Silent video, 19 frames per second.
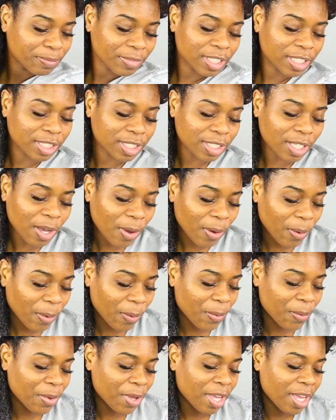
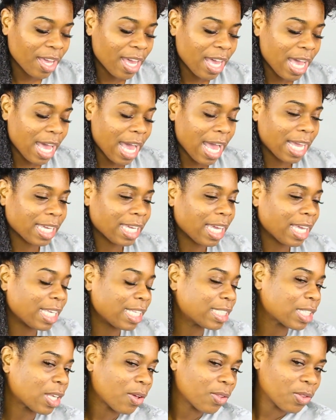So I
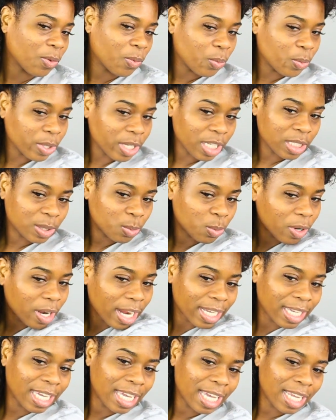guess on the weeks where I
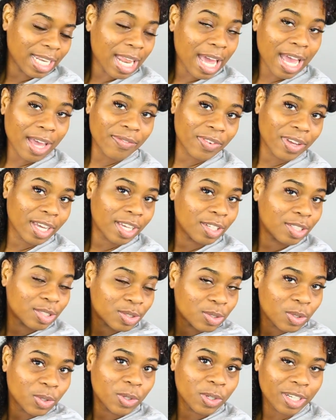cannot find a
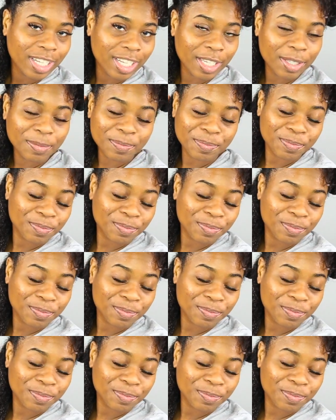story